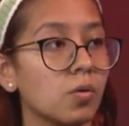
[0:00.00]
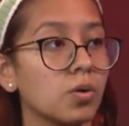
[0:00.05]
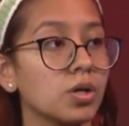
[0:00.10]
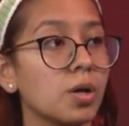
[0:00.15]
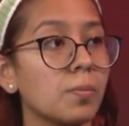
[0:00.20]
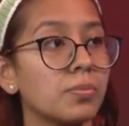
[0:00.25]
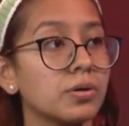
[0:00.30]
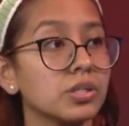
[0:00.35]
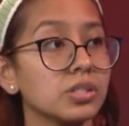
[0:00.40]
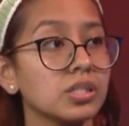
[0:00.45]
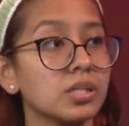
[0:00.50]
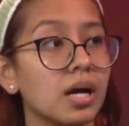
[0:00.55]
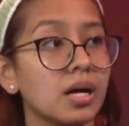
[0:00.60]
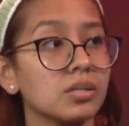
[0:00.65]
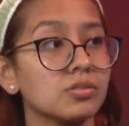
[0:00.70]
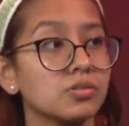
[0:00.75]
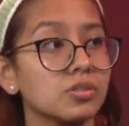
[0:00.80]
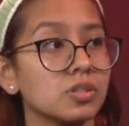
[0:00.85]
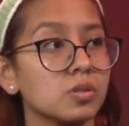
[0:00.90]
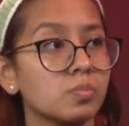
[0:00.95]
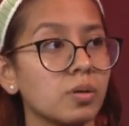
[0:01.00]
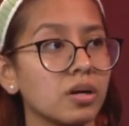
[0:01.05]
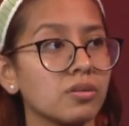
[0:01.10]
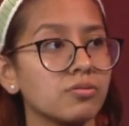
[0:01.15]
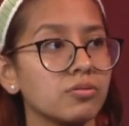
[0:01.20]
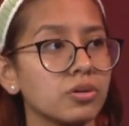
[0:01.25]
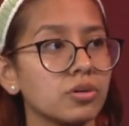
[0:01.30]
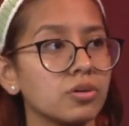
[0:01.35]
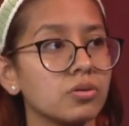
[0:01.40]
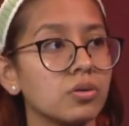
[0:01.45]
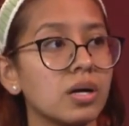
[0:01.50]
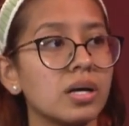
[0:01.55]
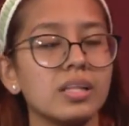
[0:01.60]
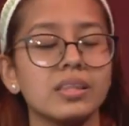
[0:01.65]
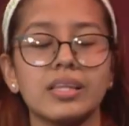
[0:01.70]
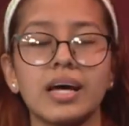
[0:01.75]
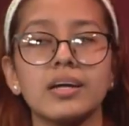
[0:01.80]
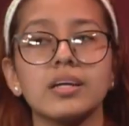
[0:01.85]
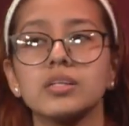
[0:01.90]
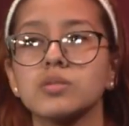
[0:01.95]
when a person has respect for you,
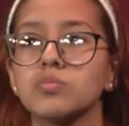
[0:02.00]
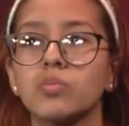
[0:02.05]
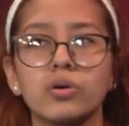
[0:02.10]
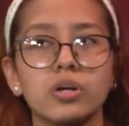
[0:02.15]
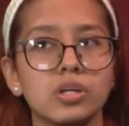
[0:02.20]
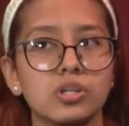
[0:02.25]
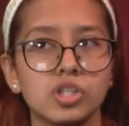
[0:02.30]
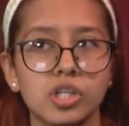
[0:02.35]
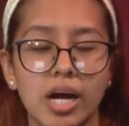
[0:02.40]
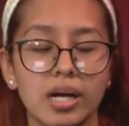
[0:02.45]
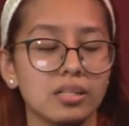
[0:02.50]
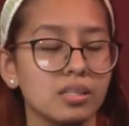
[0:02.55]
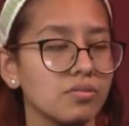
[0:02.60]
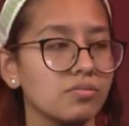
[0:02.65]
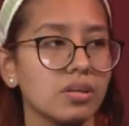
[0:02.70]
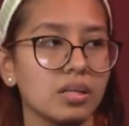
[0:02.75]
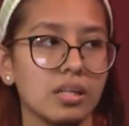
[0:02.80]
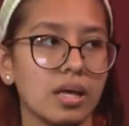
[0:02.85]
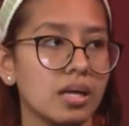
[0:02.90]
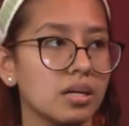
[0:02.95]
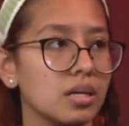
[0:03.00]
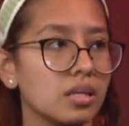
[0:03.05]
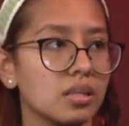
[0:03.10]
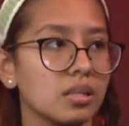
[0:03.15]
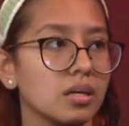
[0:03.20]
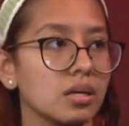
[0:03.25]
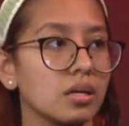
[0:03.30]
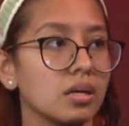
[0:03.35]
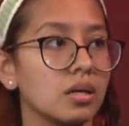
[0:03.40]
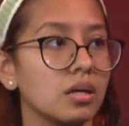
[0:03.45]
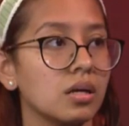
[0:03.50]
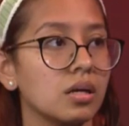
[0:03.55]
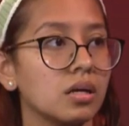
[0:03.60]
that is more attractive than anything.